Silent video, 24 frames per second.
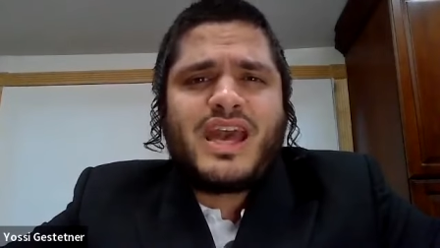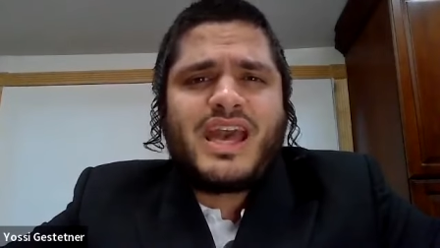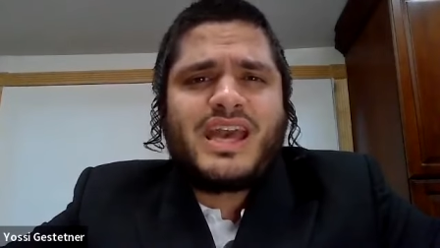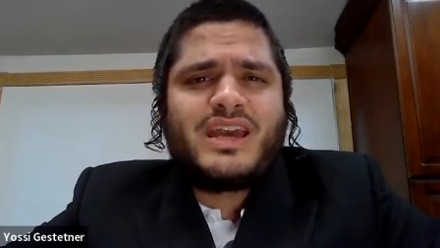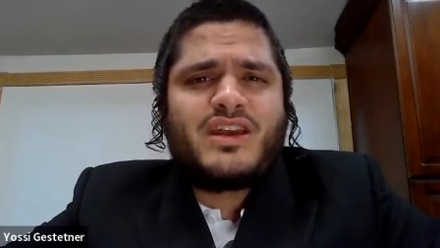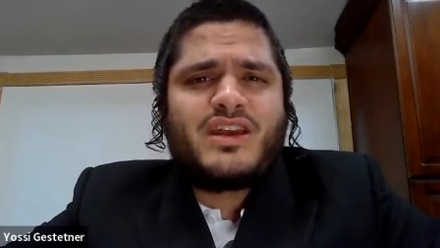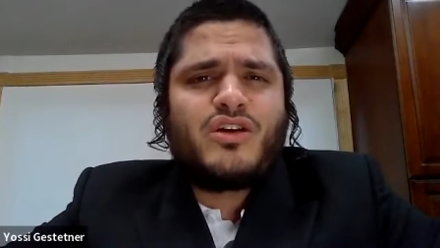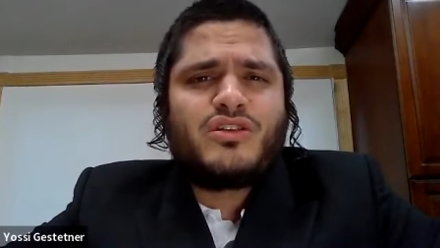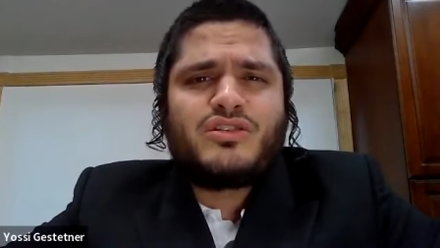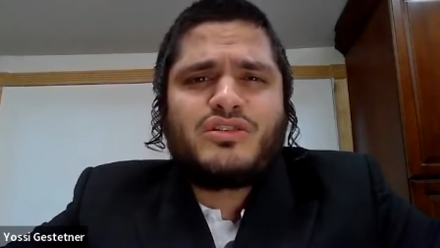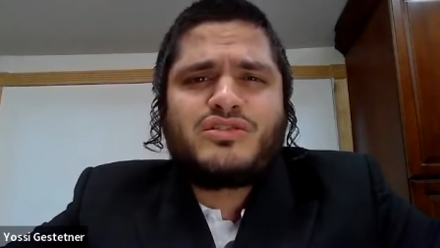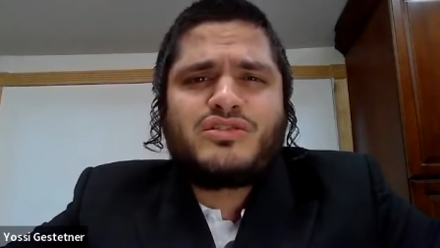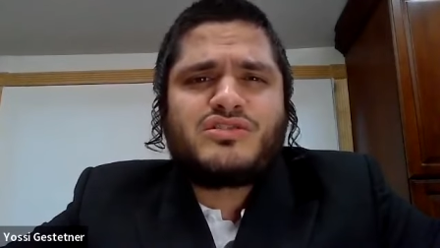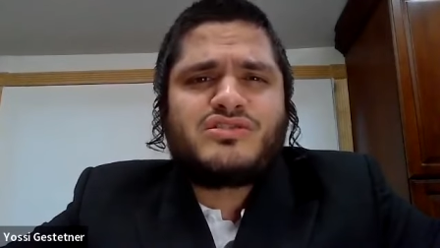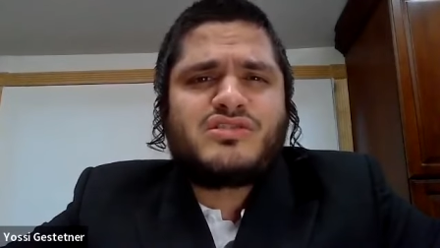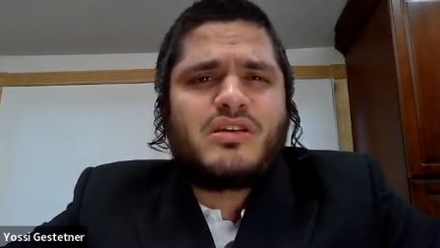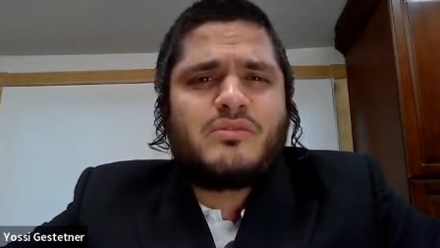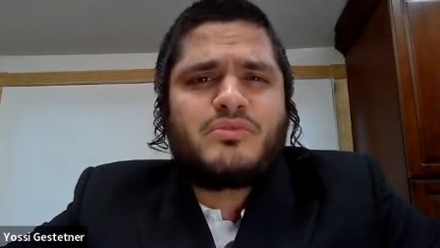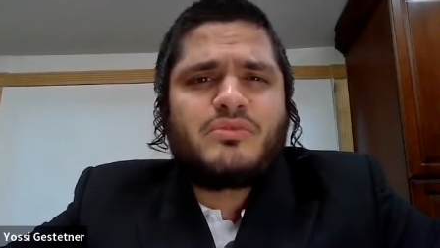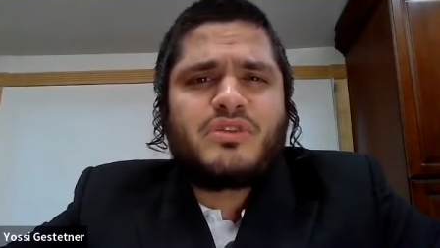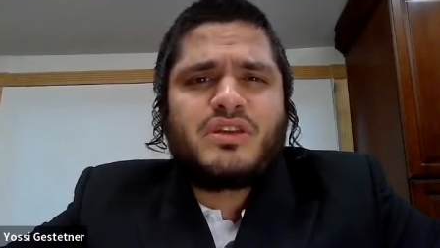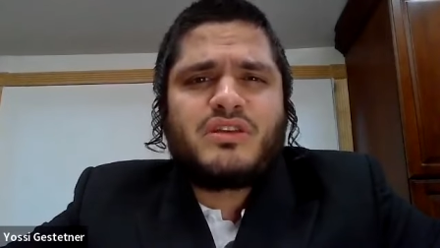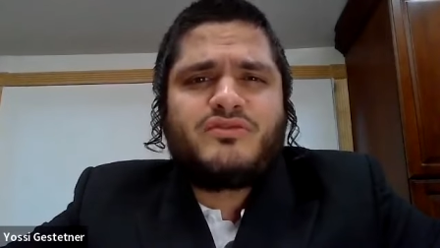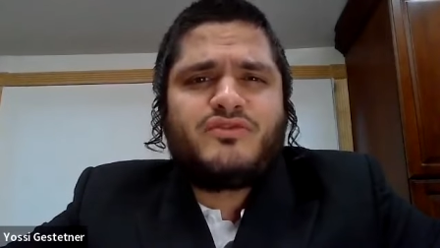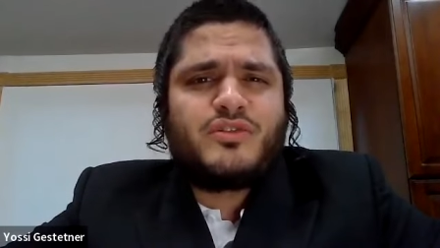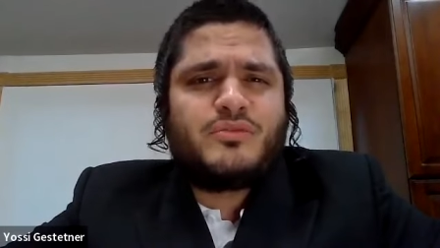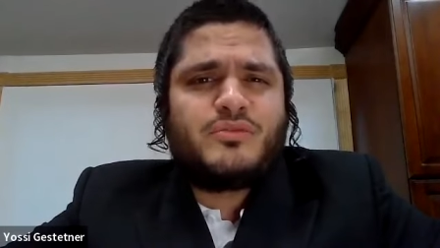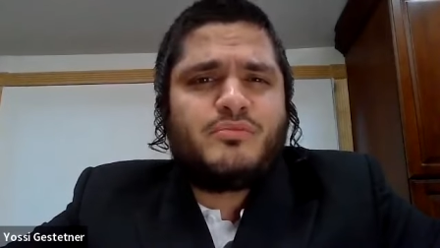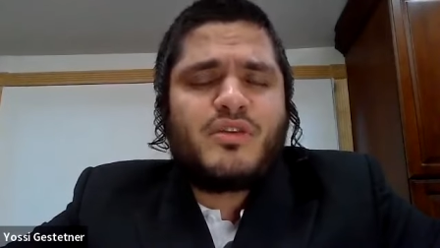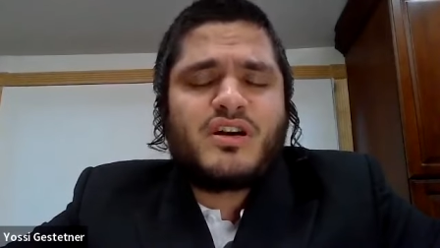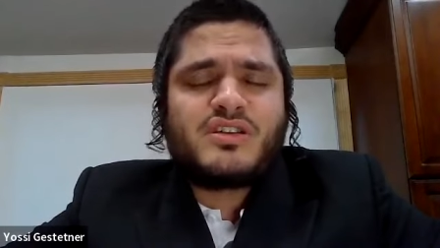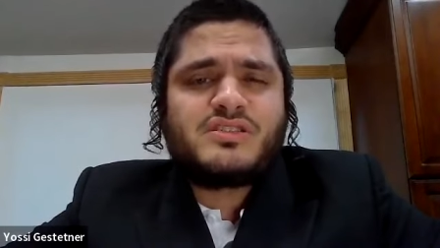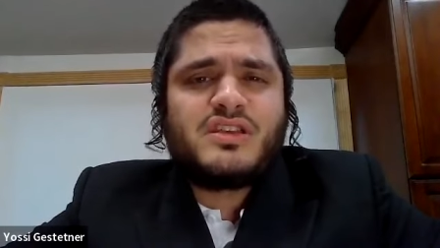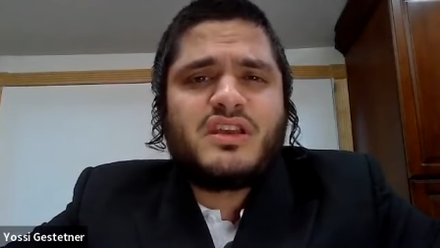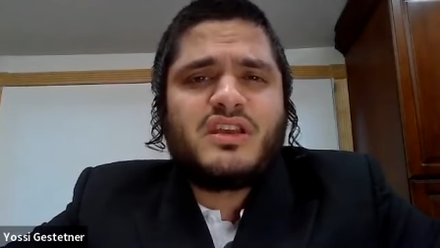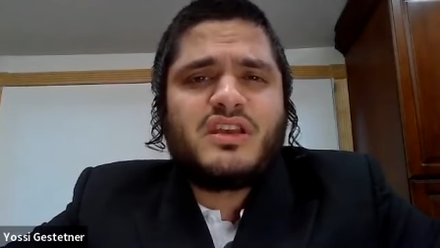eight hundred or something for
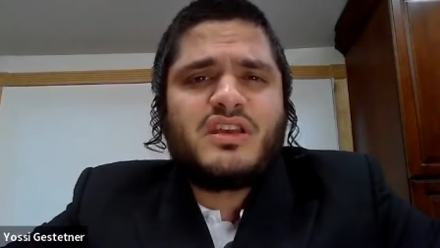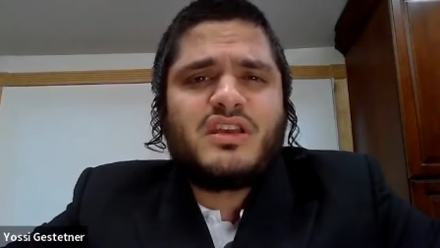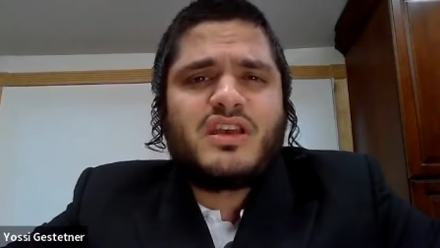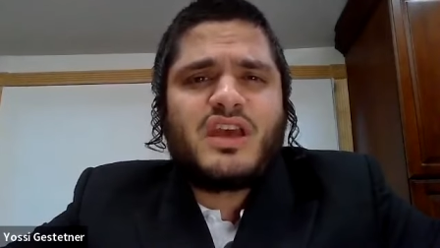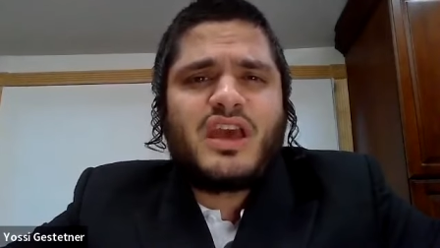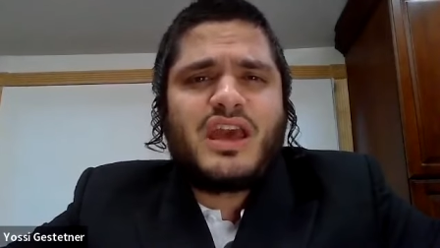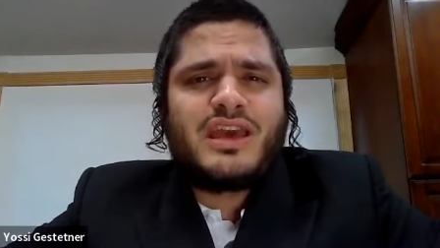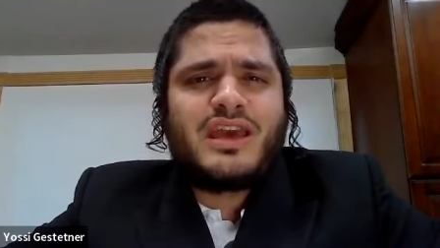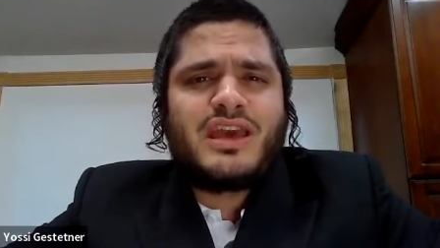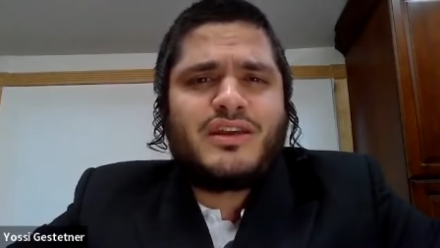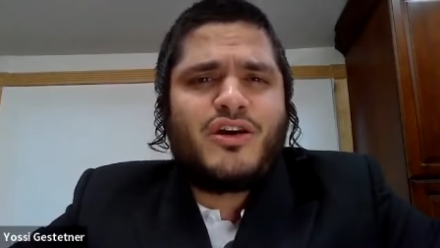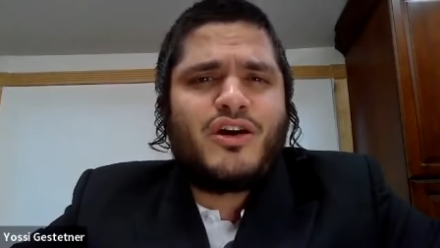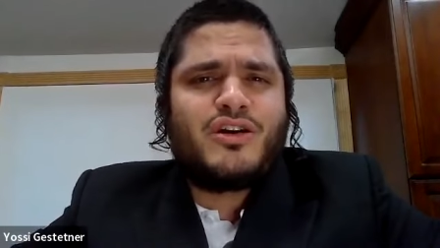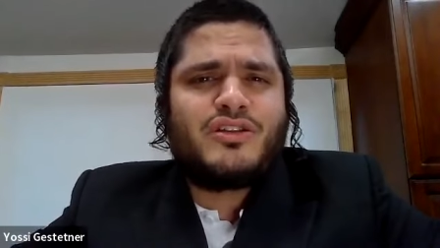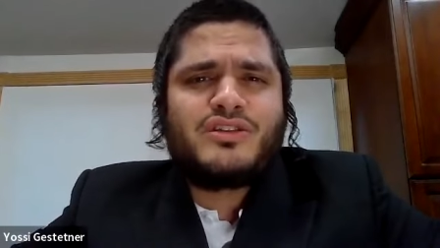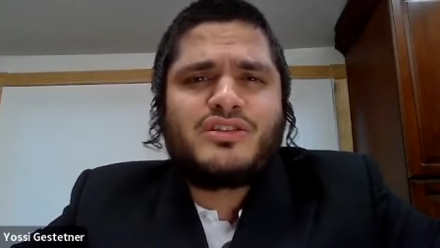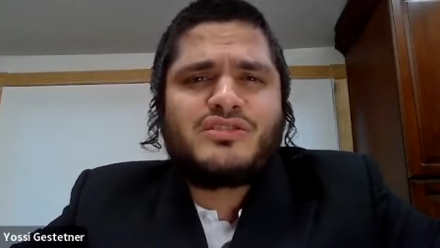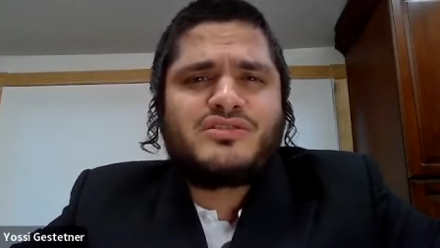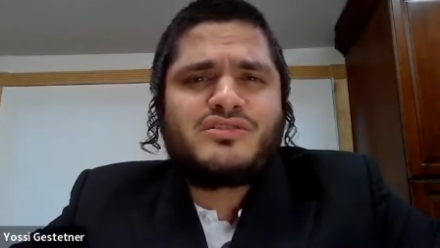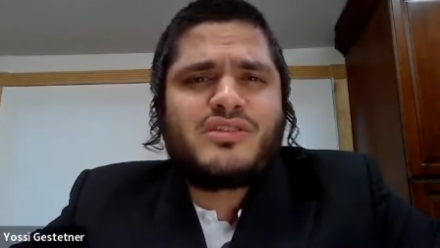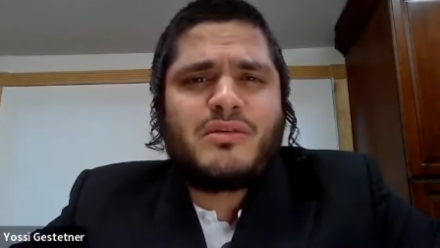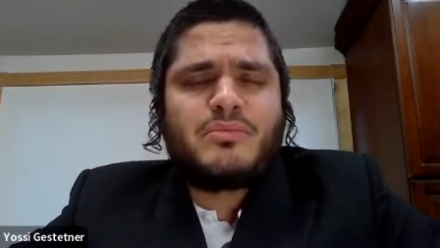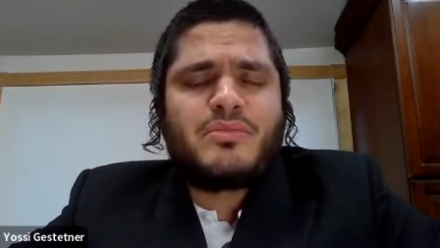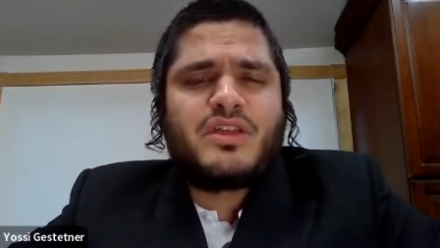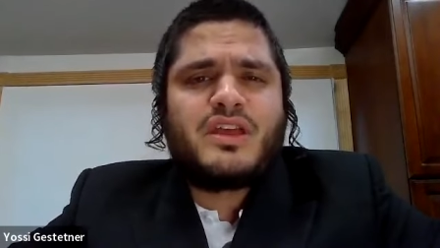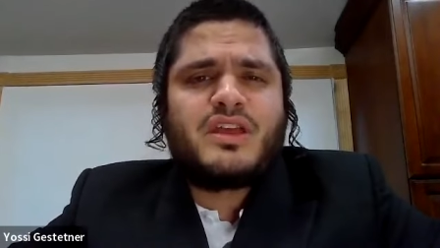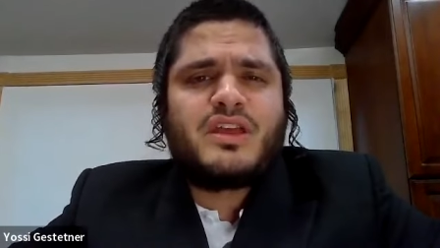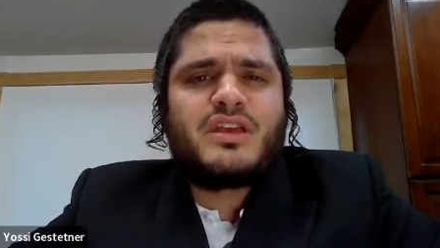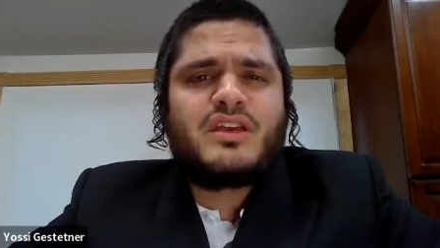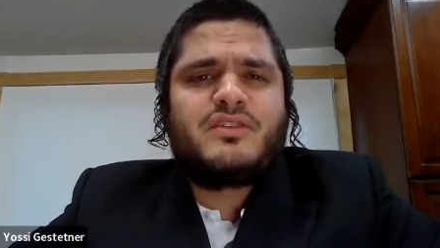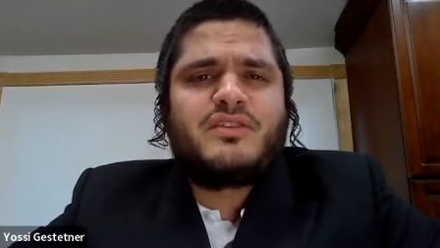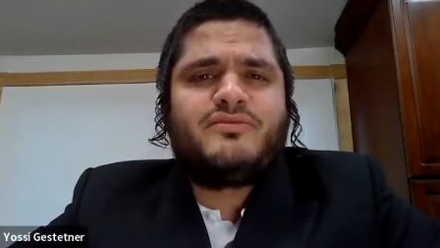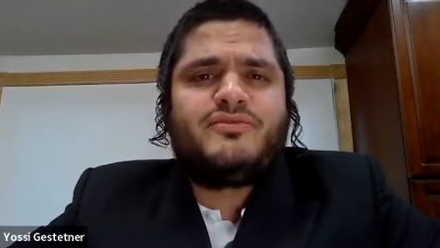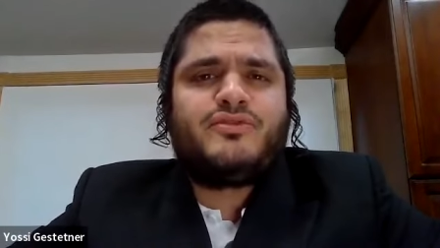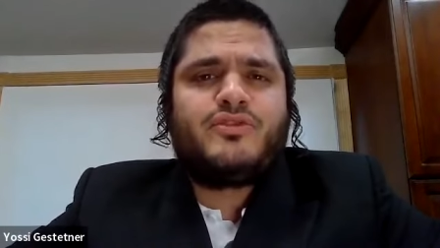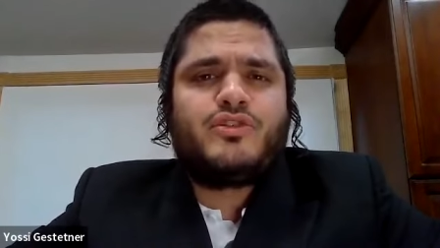busing and hundred
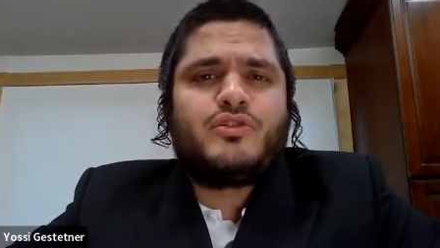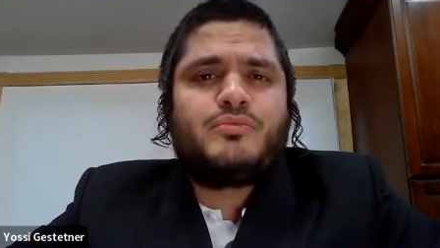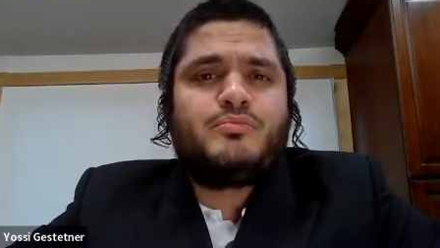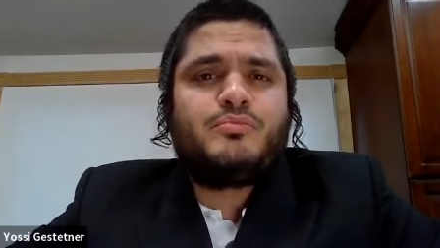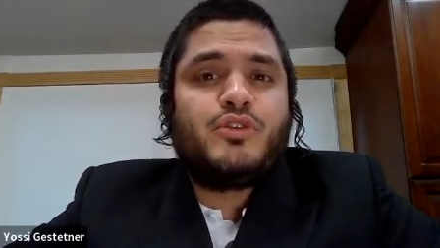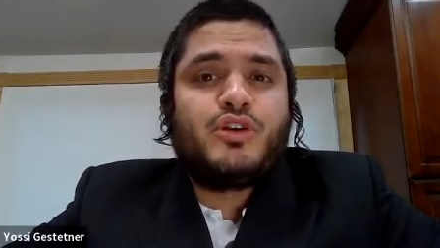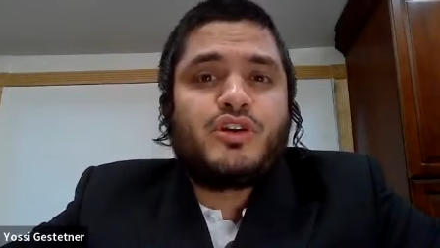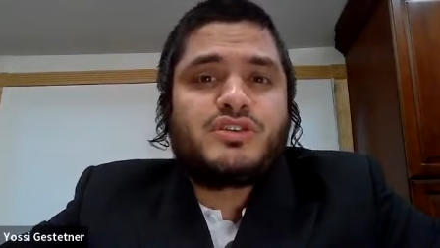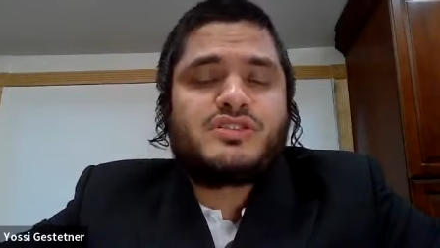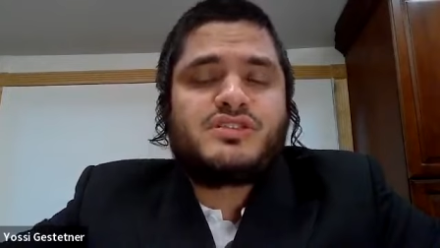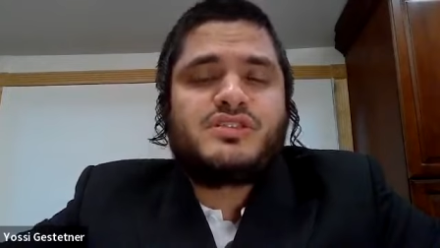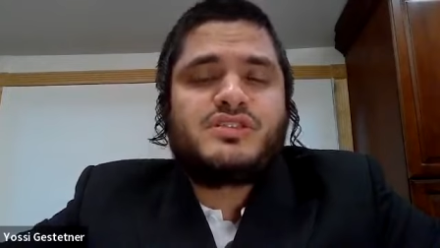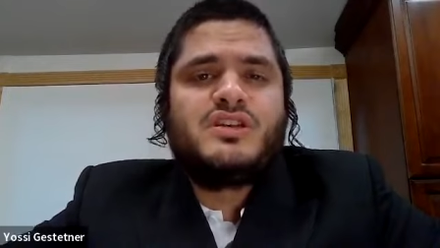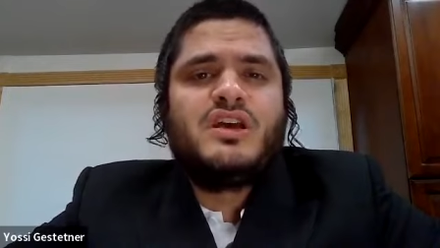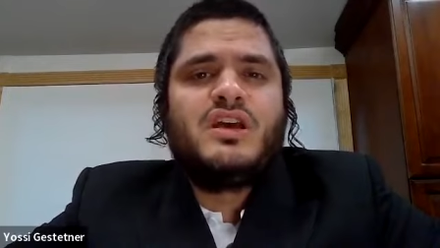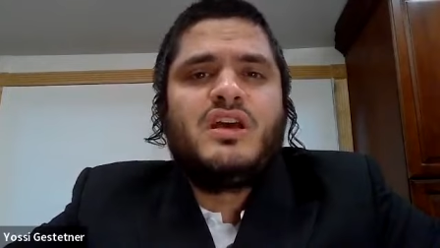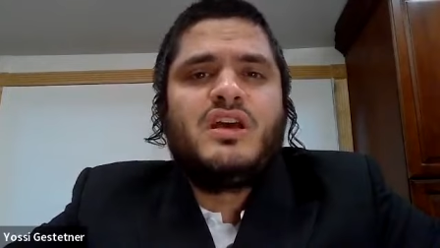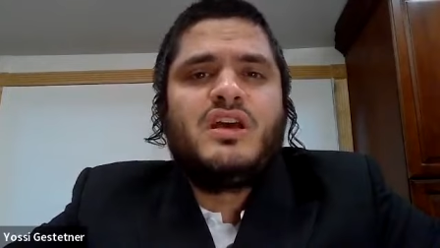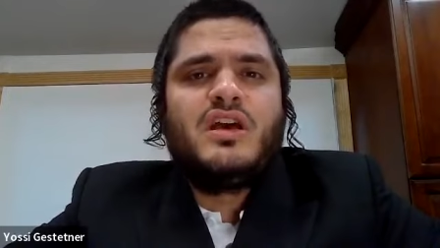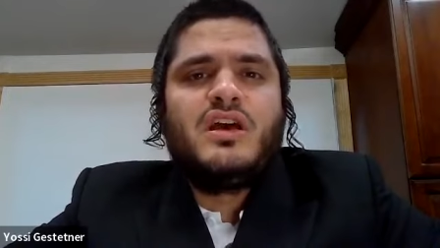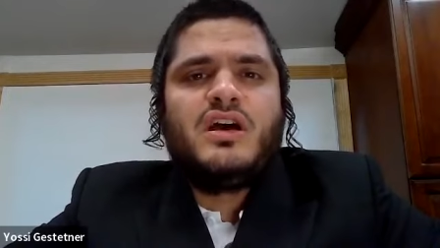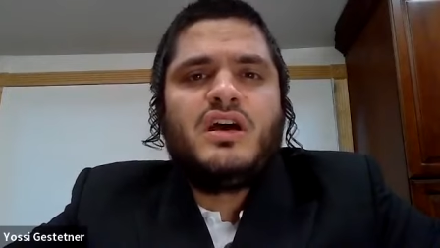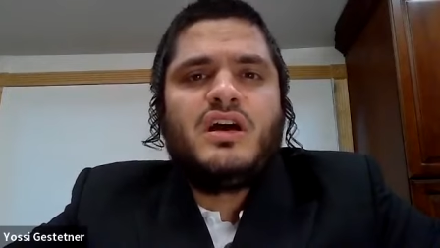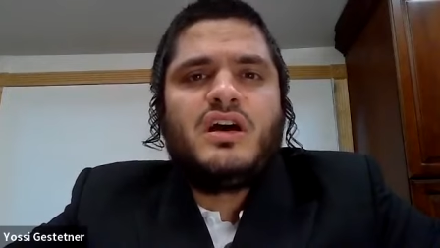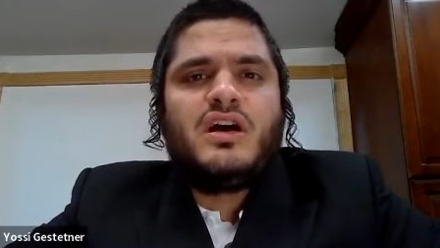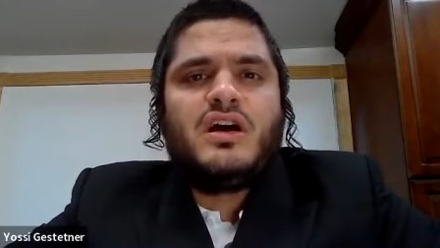something for books